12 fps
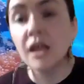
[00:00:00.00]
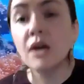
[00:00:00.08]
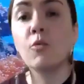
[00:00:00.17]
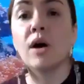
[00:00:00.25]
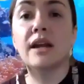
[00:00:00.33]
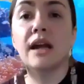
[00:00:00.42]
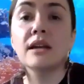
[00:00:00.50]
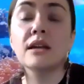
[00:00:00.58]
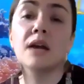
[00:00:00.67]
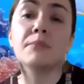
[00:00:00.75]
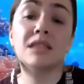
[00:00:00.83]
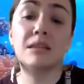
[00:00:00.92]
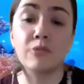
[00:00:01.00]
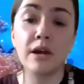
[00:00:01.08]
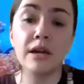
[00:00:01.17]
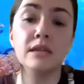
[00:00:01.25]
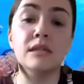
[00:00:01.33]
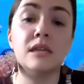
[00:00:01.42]
199 but the
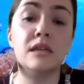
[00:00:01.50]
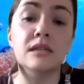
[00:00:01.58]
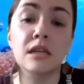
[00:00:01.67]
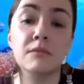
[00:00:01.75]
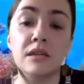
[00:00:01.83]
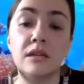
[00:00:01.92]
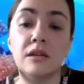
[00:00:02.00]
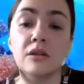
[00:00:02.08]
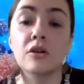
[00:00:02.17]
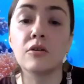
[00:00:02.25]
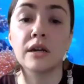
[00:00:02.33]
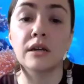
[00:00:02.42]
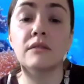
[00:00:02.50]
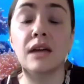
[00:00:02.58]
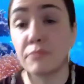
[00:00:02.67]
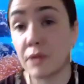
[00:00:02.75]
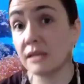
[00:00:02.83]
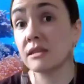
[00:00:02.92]
price is going to be going
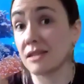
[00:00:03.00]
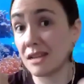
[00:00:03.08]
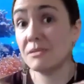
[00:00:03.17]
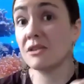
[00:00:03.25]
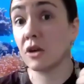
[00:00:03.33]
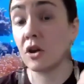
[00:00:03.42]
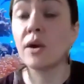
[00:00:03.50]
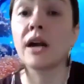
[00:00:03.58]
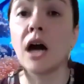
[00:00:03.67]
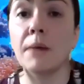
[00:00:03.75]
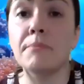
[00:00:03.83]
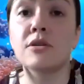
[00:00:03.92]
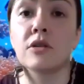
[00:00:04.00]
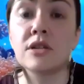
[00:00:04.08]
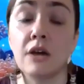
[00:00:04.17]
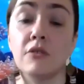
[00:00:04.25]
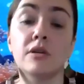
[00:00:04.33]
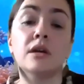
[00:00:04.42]
that price is going to be going up no
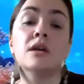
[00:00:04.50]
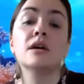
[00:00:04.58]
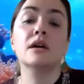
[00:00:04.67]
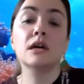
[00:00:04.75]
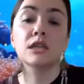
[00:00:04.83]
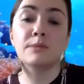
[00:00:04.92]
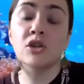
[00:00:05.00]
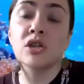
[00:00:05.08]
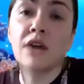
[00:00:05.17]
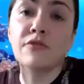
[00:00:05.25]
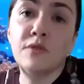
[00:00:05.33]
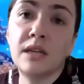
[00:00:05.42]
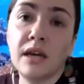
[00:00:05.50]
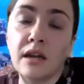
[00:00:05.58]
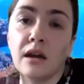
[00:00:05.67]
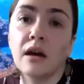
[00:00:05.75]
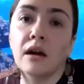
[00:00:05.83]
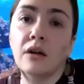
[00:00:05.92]
doubt especially after we
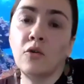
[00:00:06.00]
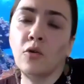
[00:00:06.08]
get a,